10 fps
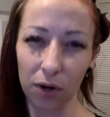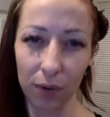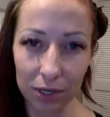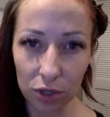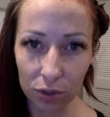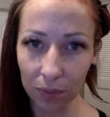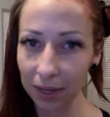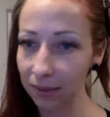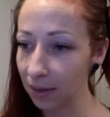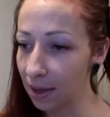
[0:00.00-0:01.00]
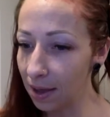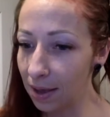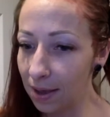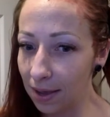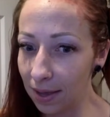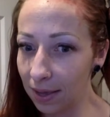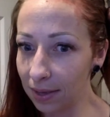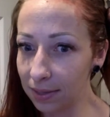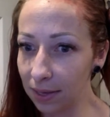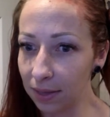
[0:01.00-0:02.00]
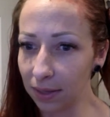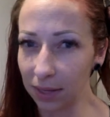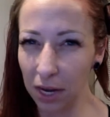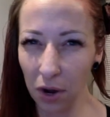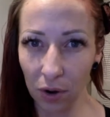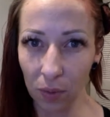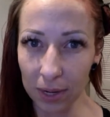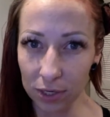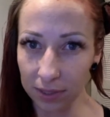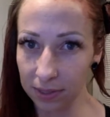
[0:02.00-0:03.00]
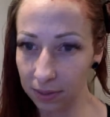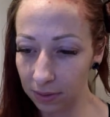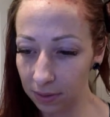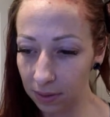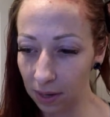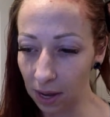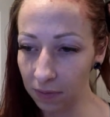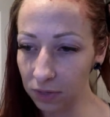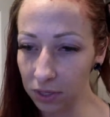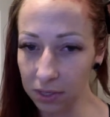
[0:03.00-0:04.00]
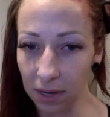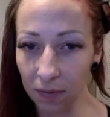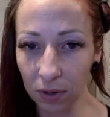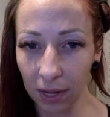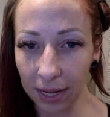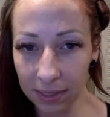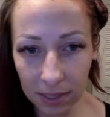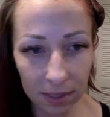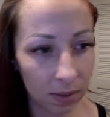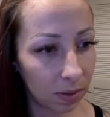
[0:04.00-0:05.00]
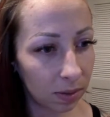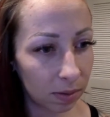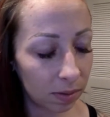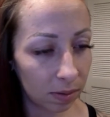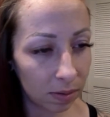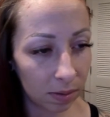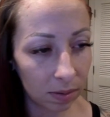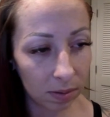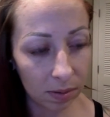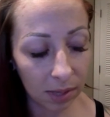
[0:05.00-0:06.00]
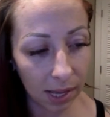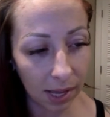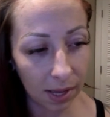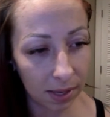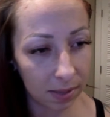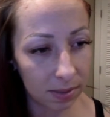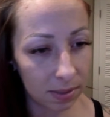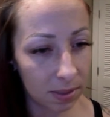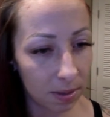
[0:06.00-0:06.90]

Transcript: issues with is the linear equations. I've just never liked it, and